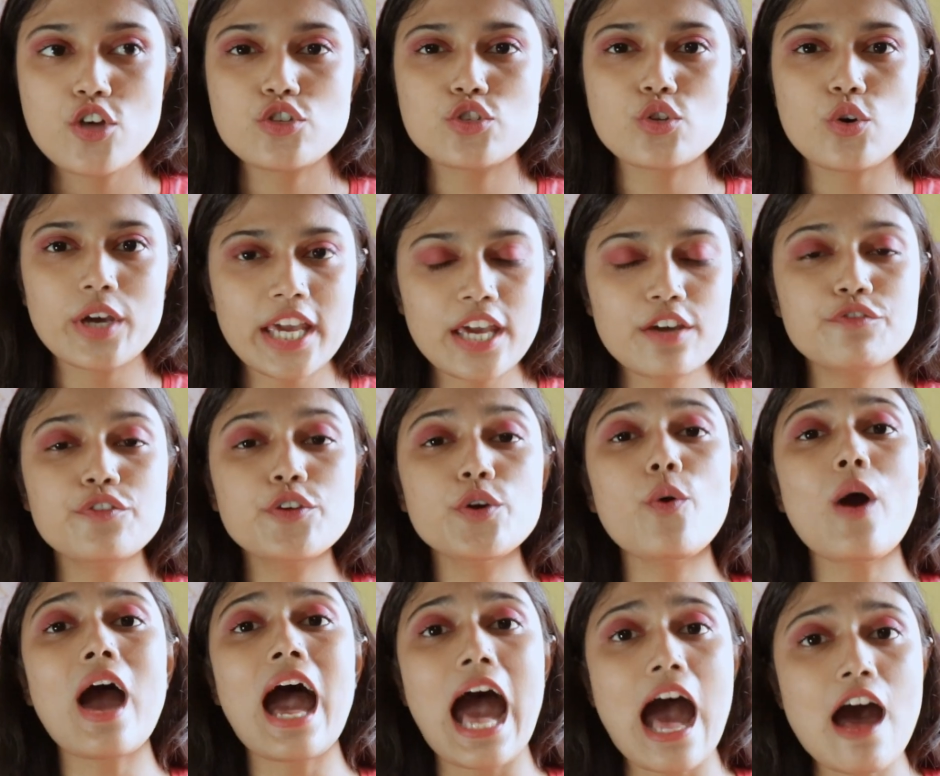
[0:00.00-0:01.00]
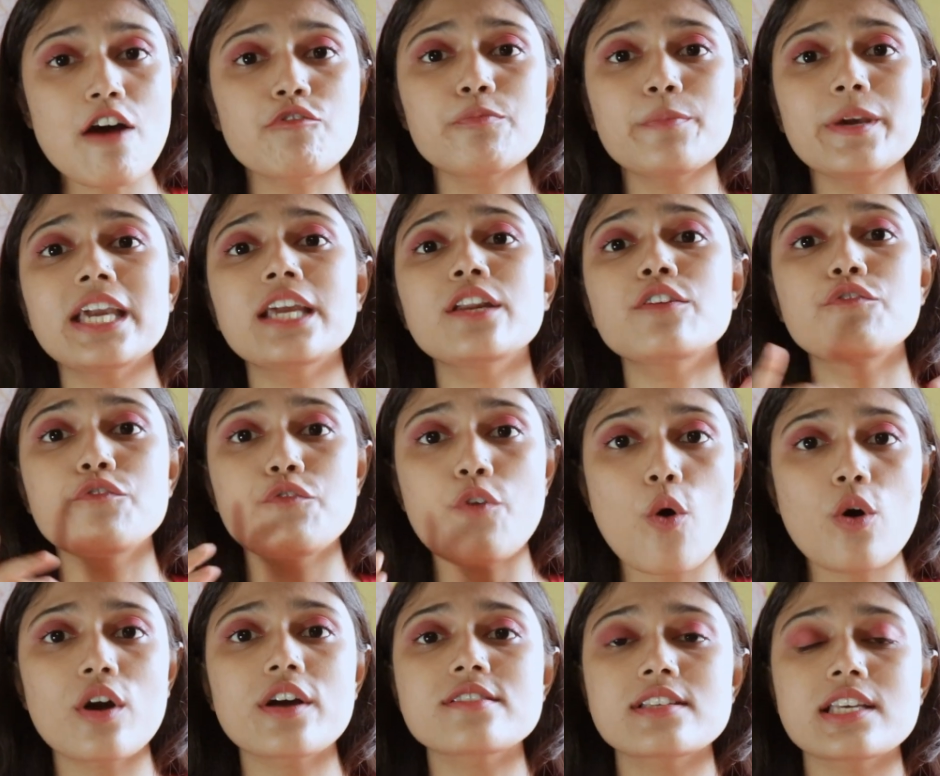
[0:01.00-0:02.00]
So if you have been
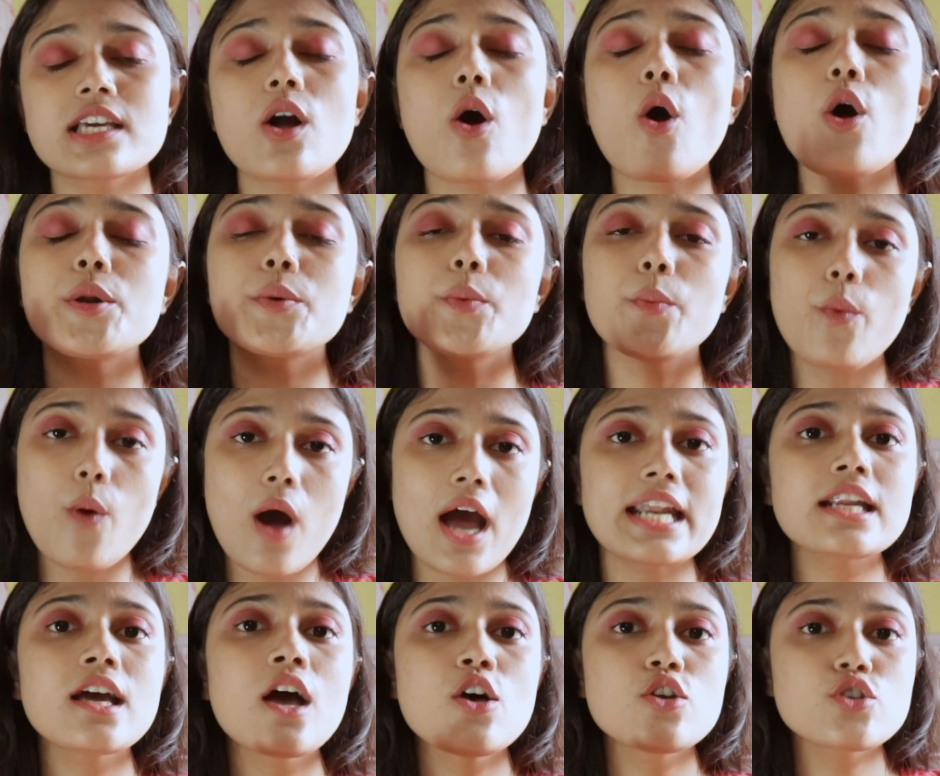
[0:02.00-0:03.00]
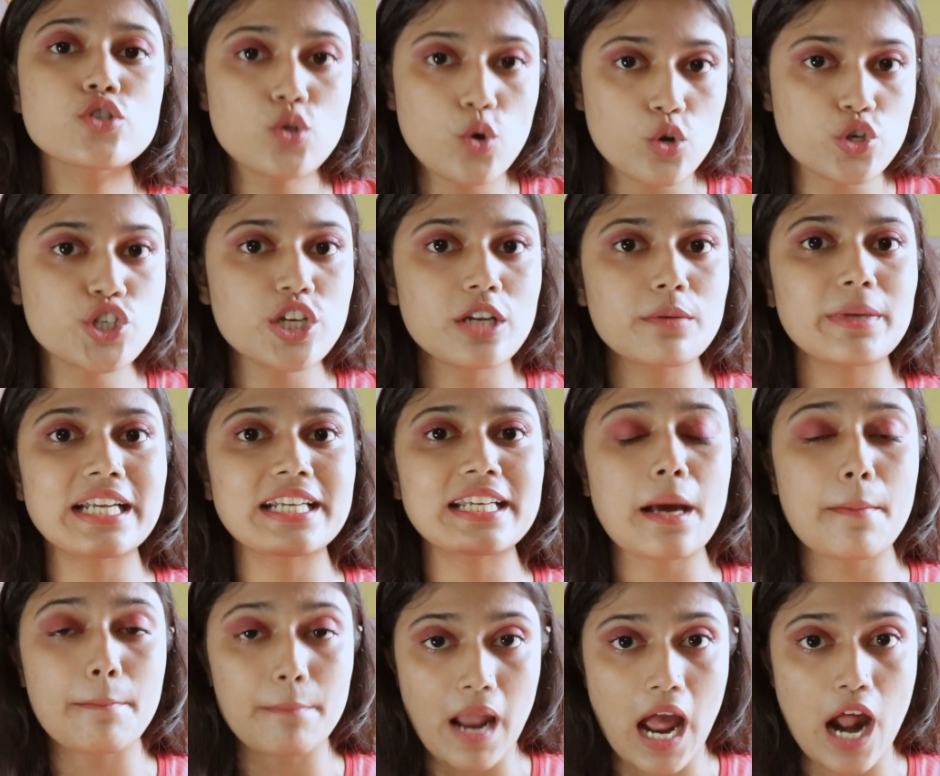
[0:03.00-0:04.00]
focusing on one social
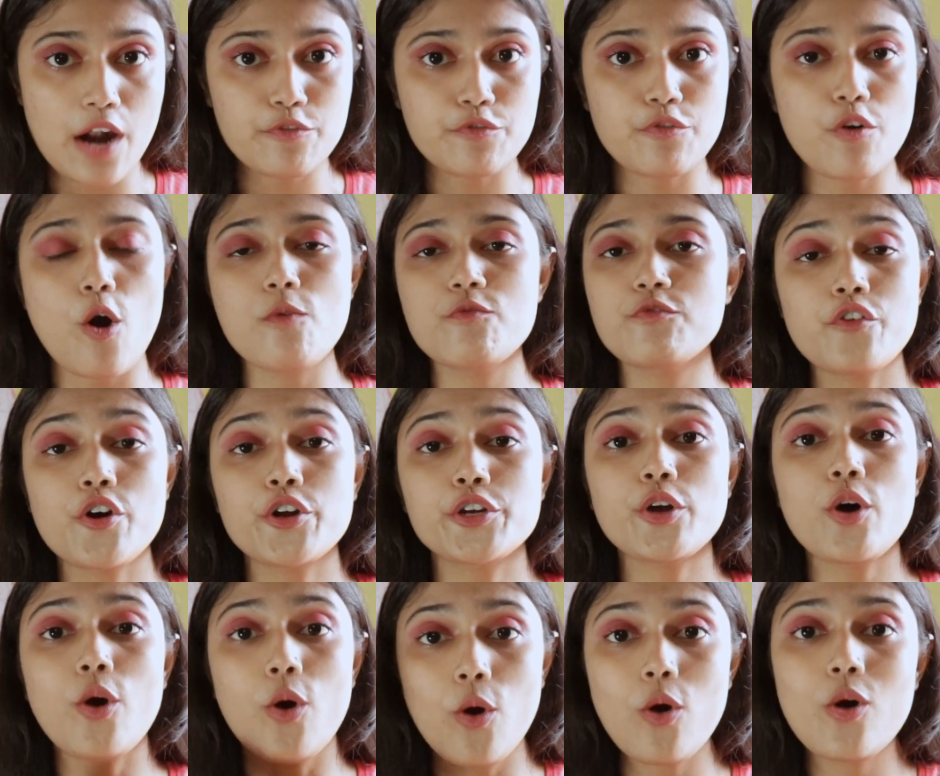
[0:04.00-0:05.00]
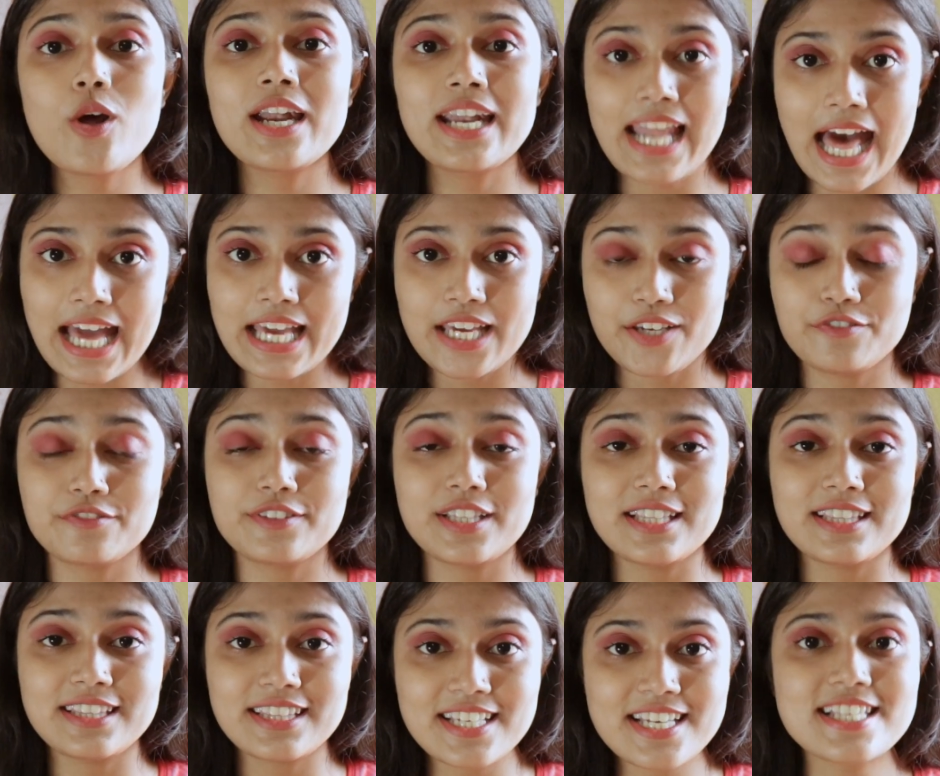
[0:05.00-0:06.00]
media platform for your whole life,
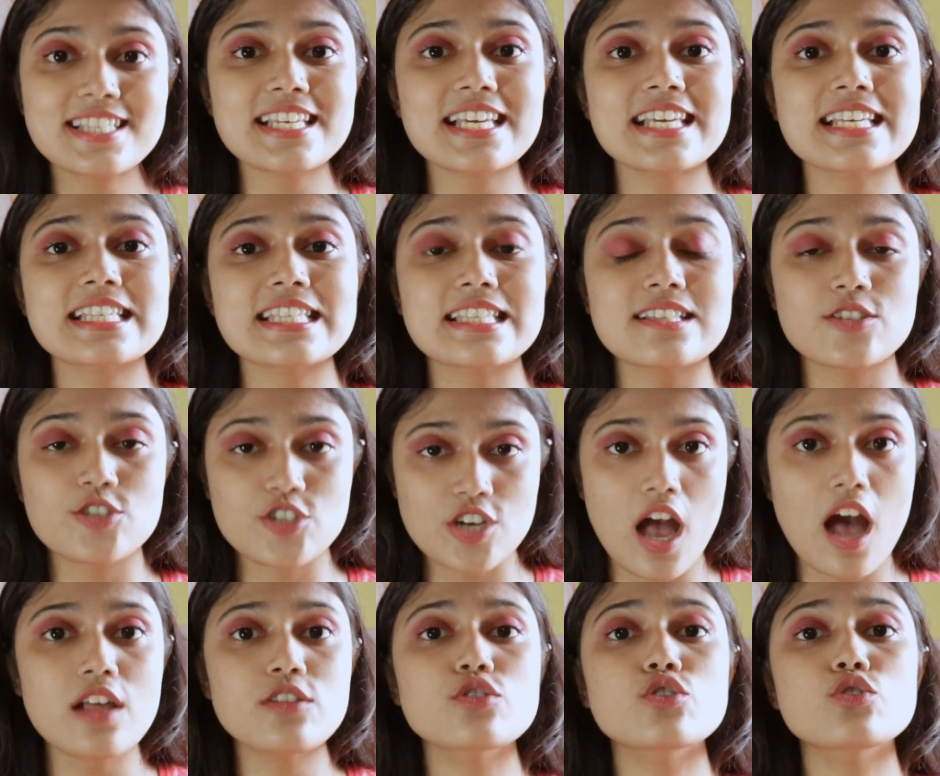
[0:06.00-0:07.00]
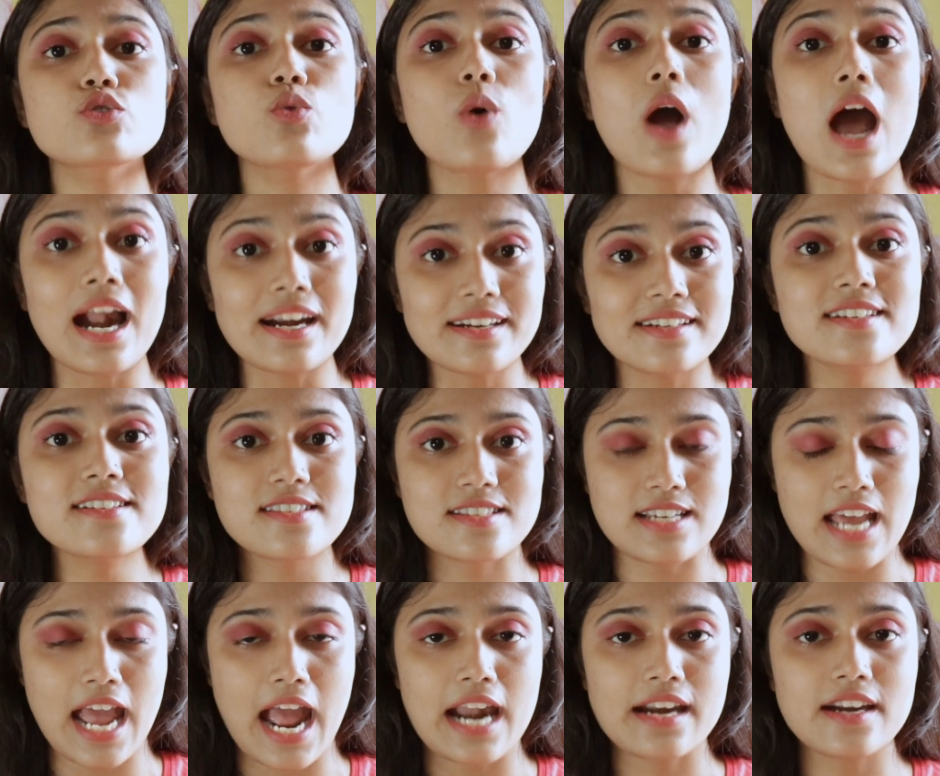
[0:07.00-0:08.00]
then this is the chance to
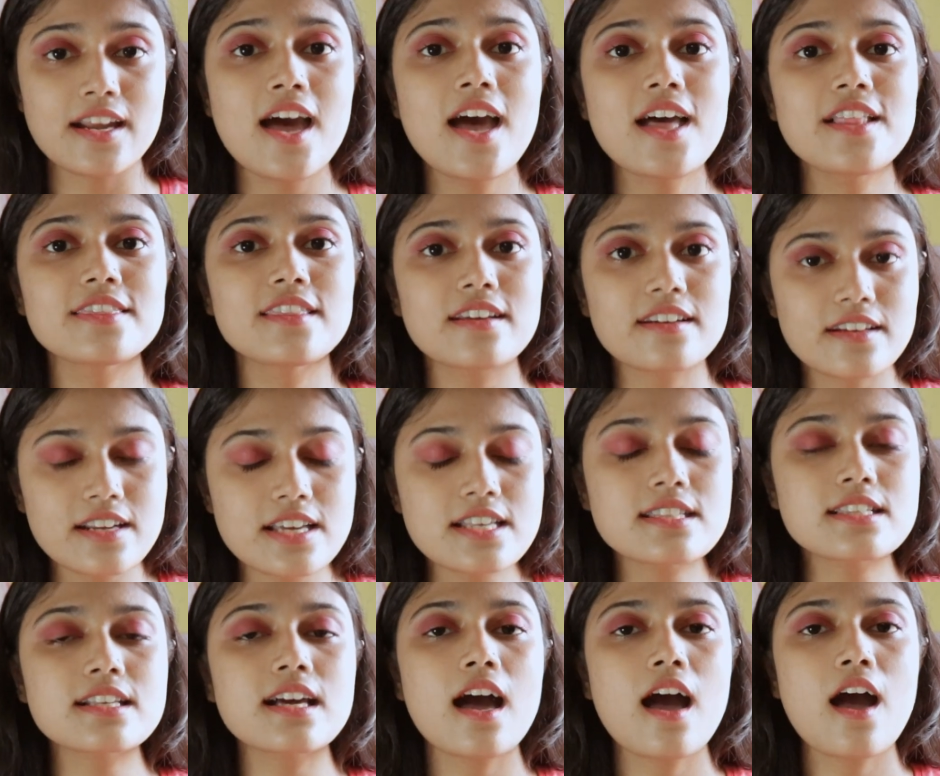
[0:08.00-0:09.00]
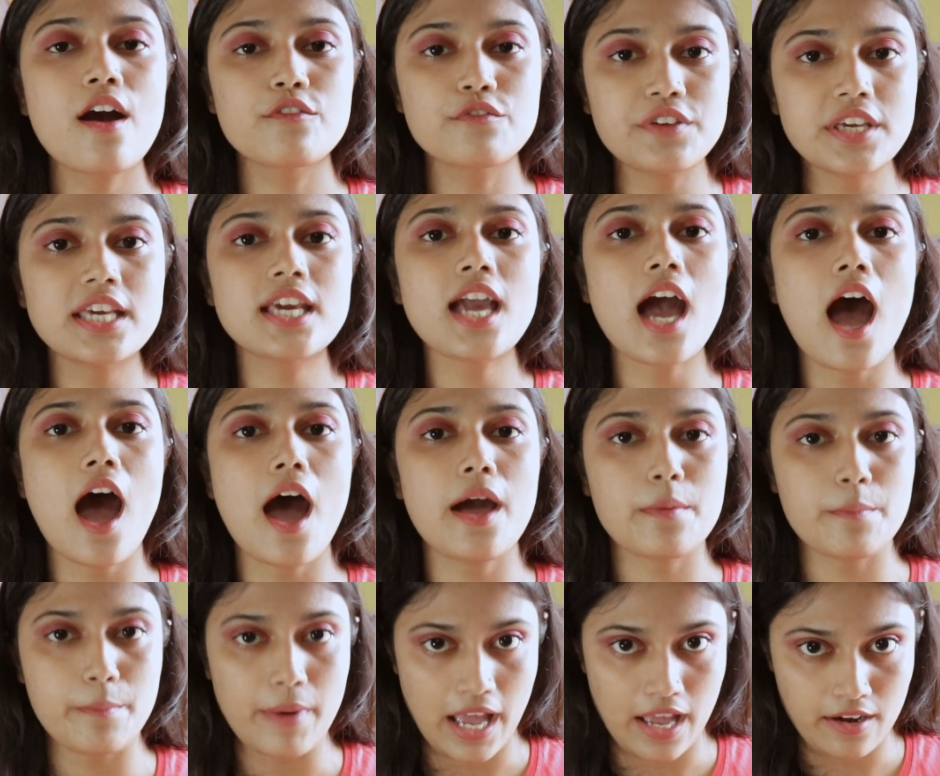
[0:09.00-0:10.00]
understand the risk we
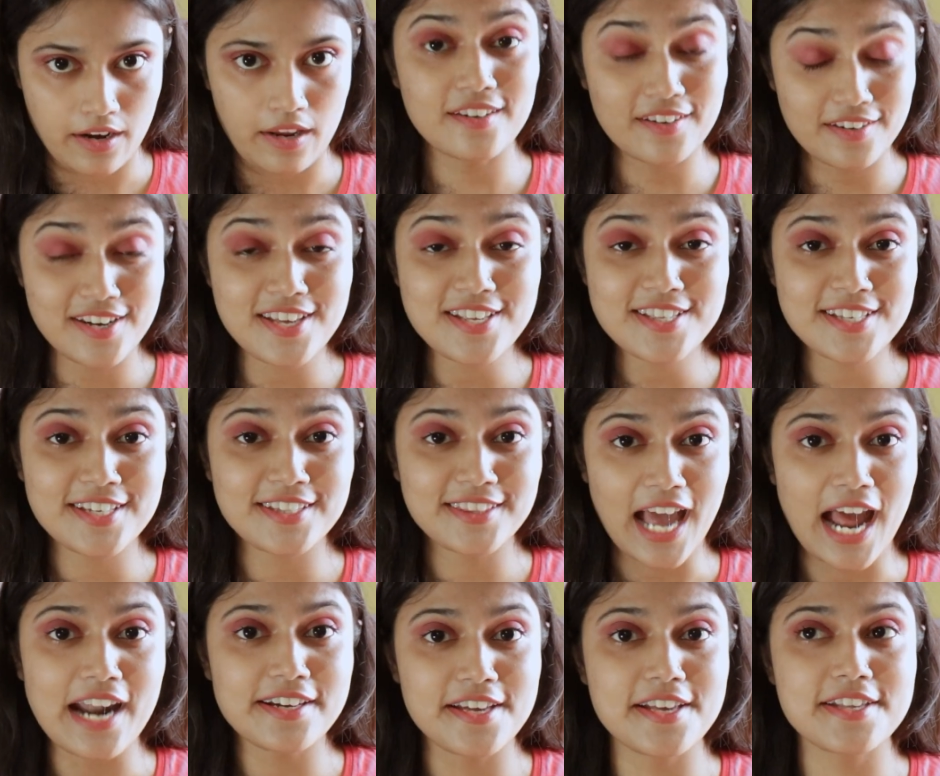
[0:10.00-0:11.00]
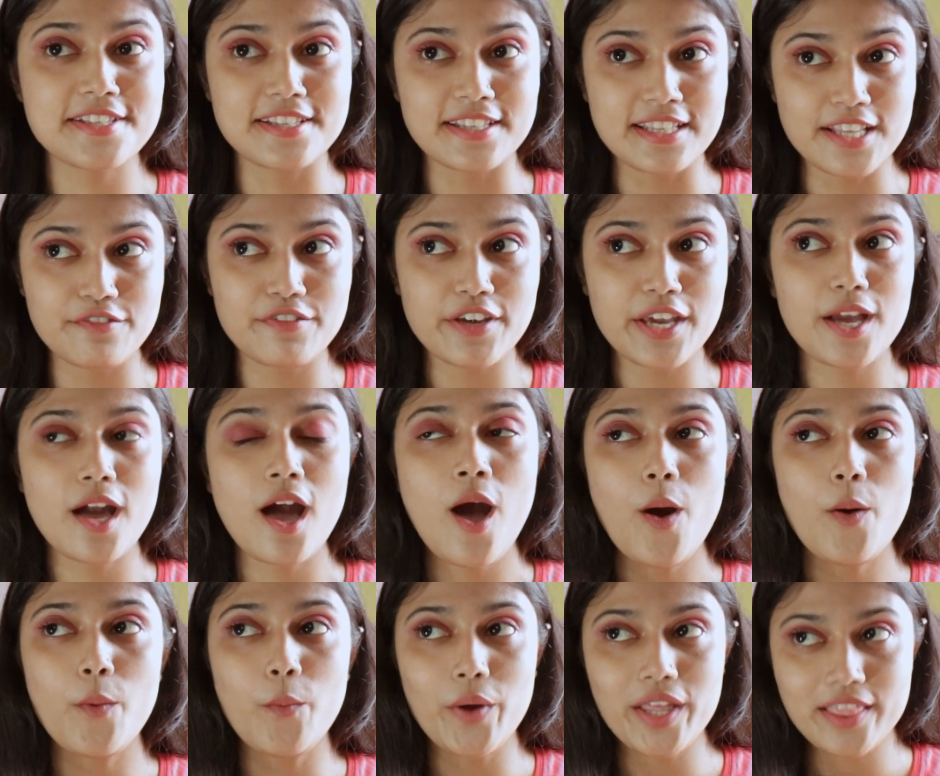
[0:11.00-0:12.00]
are bearing, the risk that is living
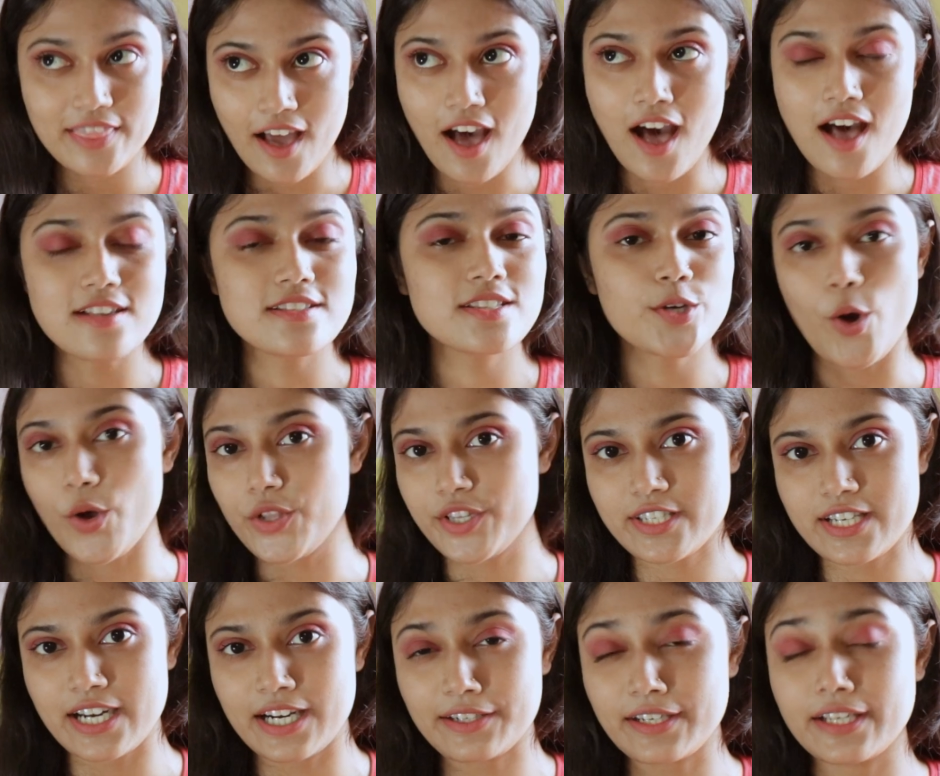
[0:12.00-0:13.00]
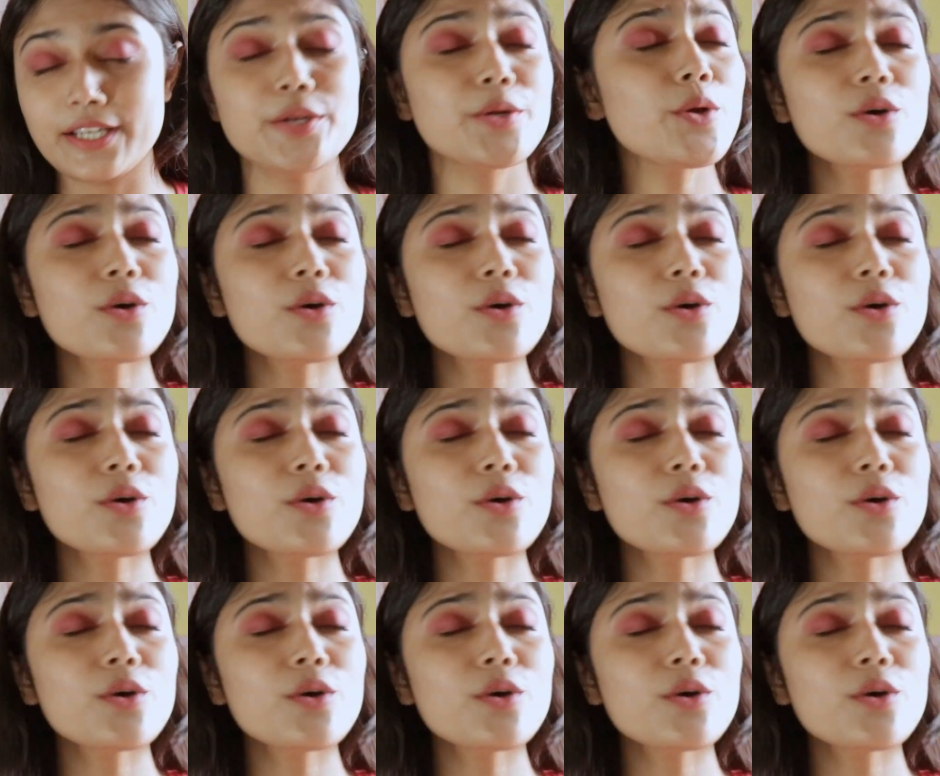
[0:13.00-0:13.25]
with us constantly.